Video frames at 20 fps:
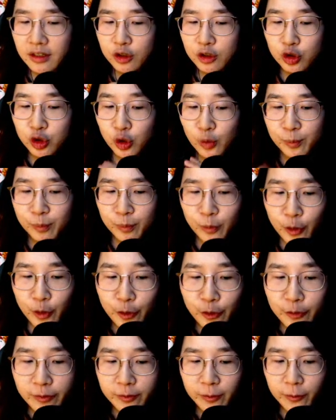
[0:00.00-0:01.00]
to
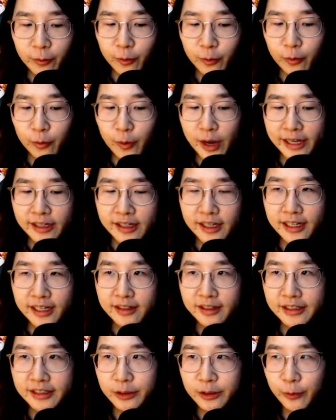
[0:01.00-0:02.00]
move when it
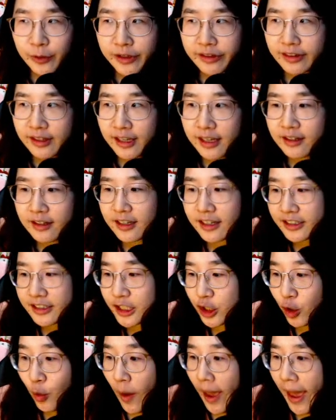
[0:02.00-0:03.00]
is within the
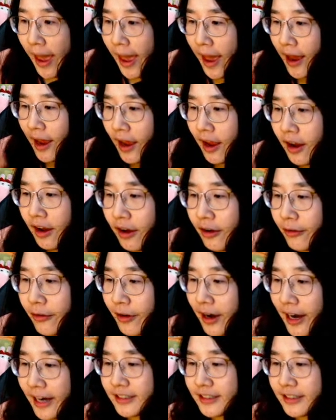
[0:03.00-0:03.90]
square, right?